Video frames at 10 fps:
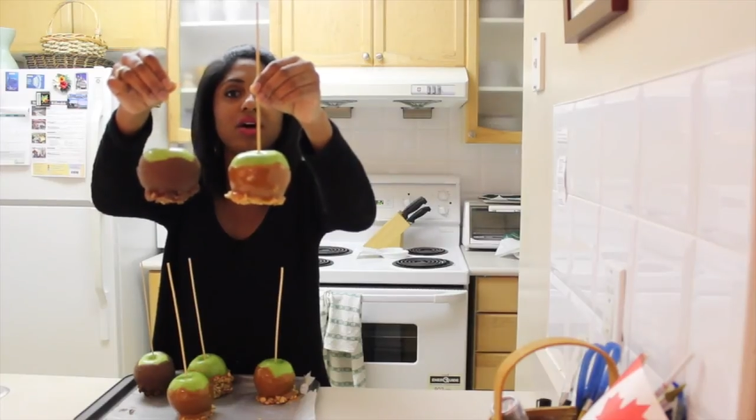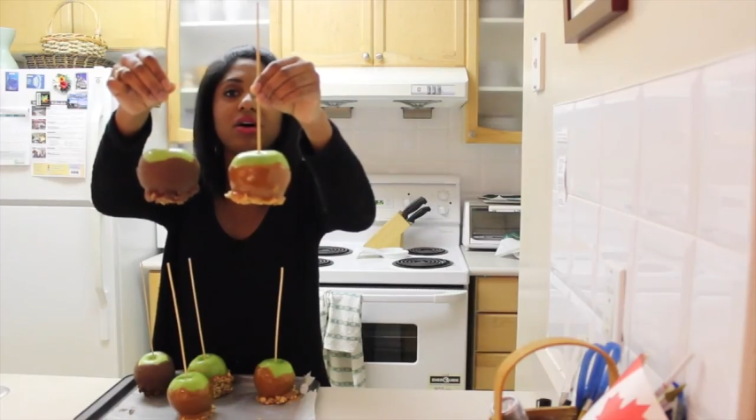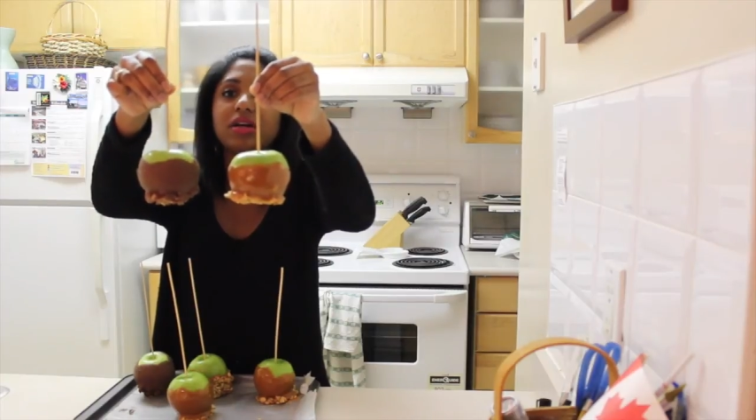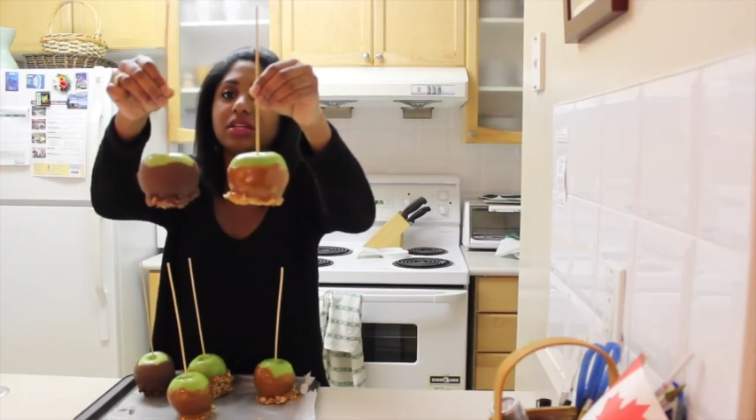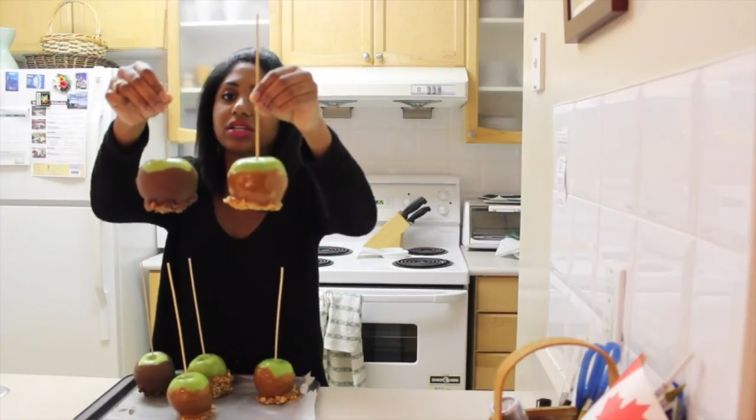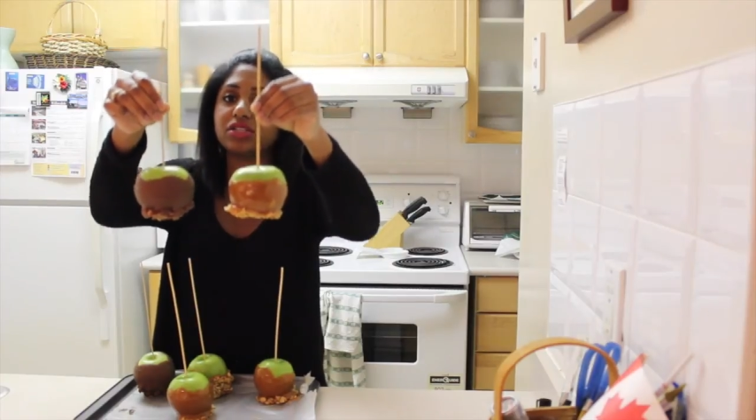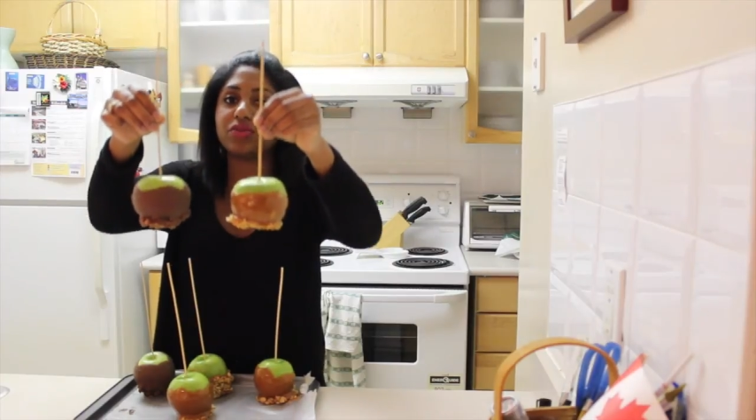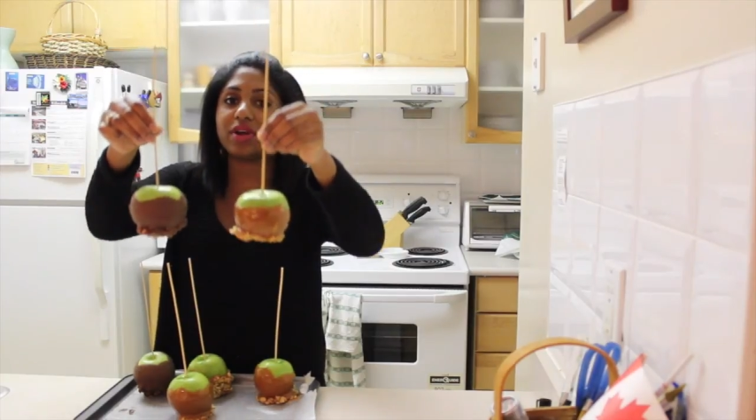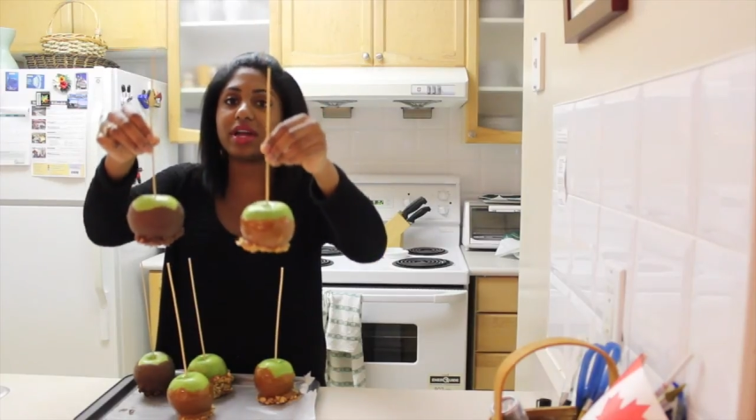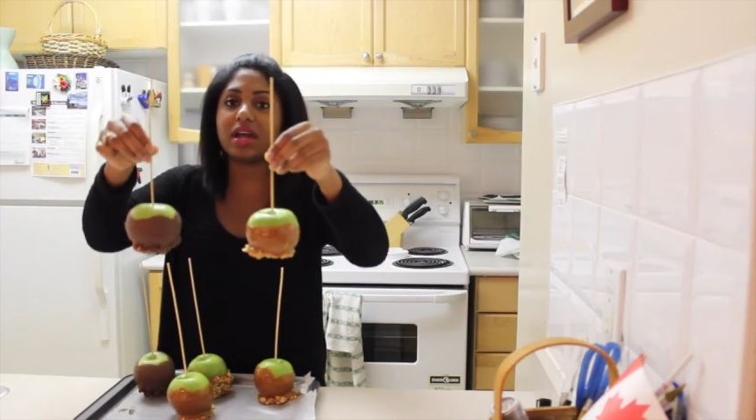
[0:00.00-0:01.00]
Oh, it looks
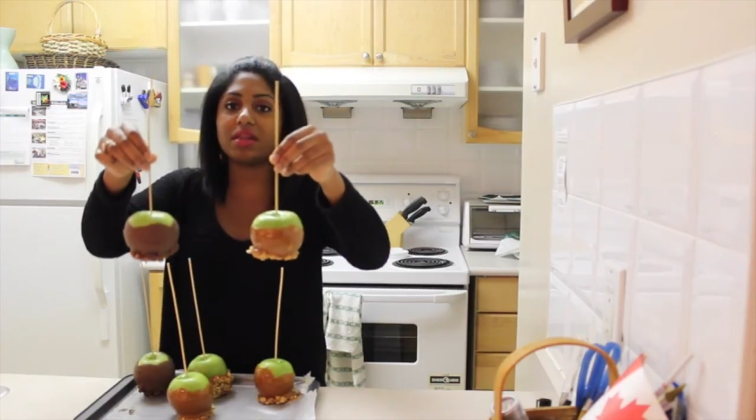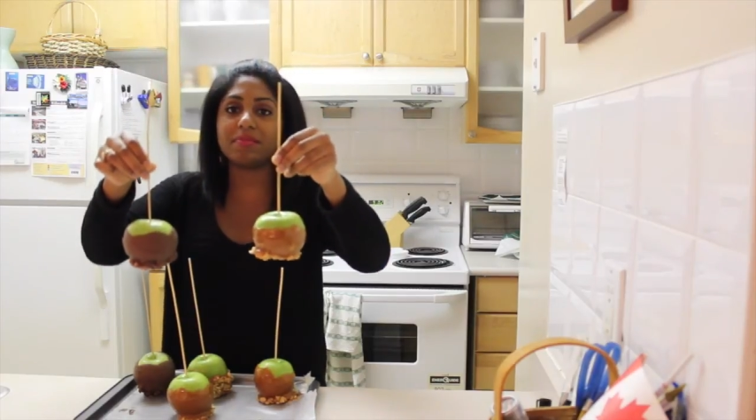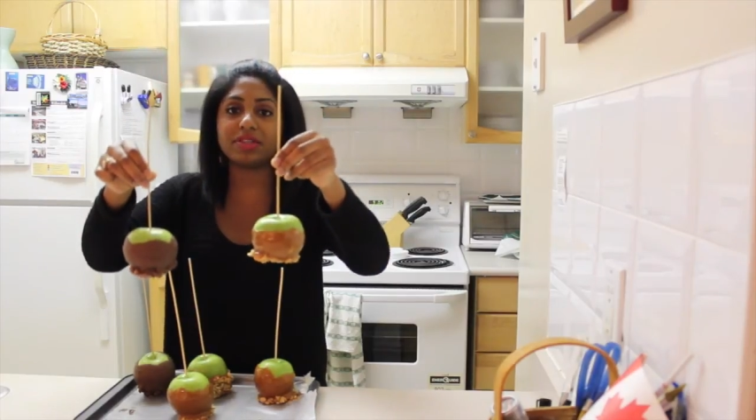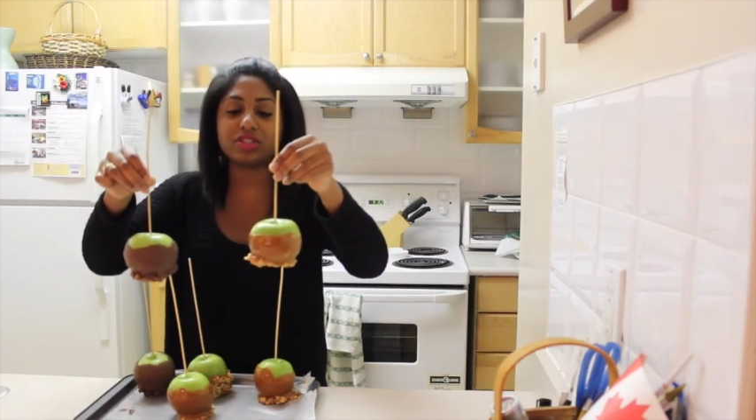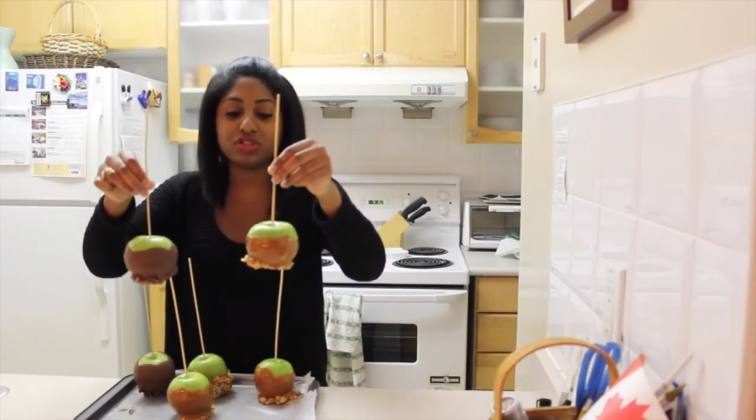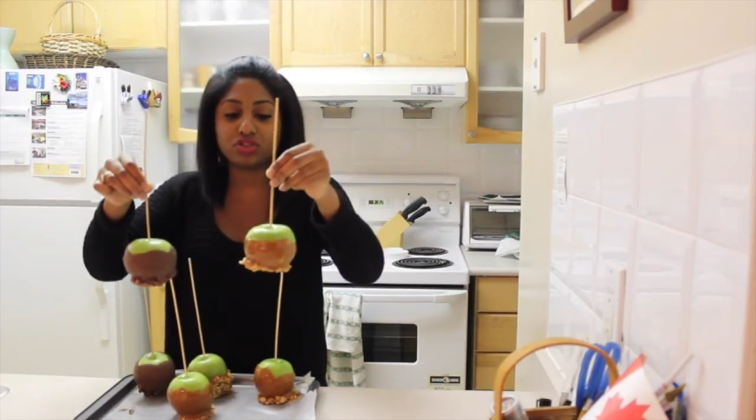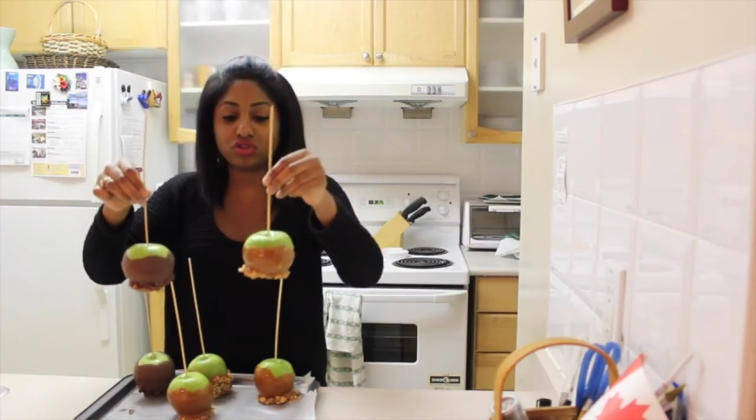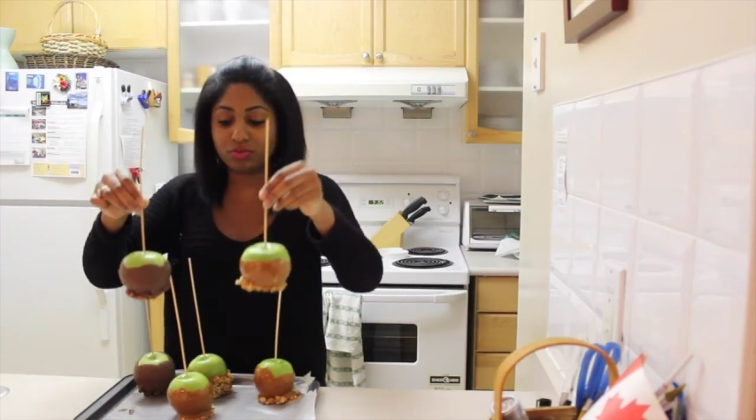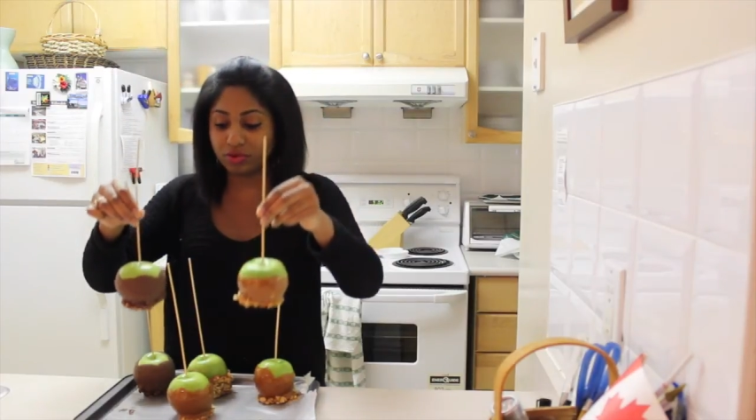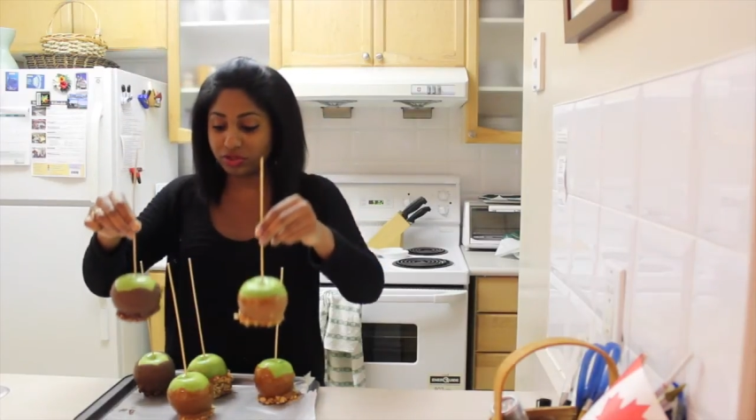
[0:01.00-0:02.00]
great. I'm
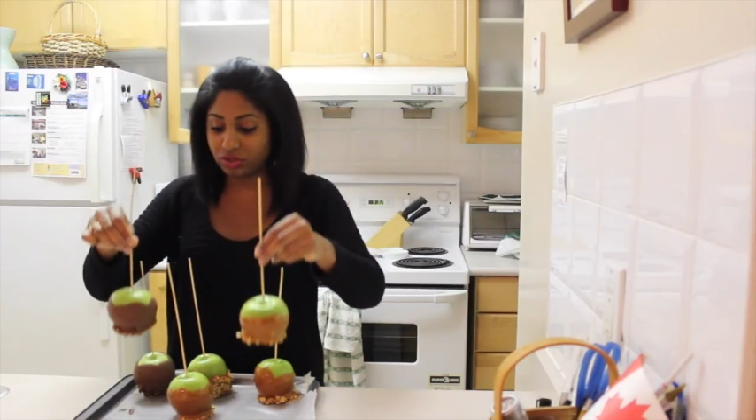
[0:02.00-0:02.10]
super,